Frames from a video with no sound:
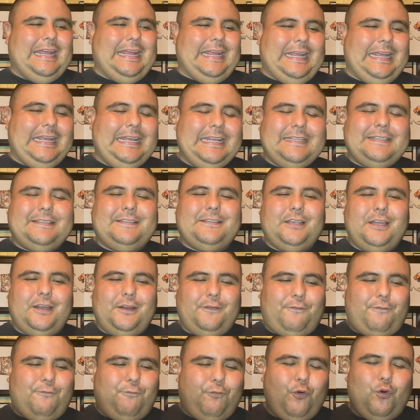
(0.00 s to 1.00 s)
it's
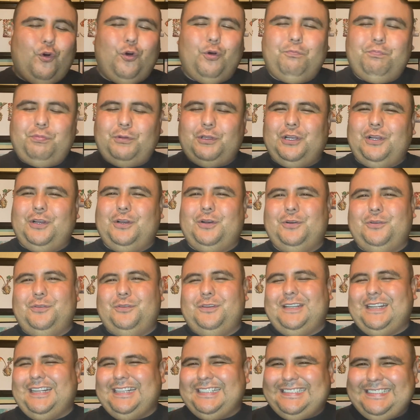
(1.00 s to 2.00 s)

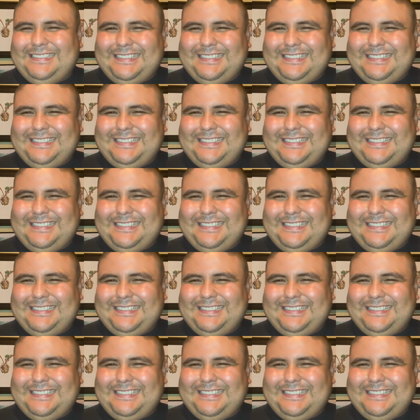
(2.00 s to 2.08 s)
full-blown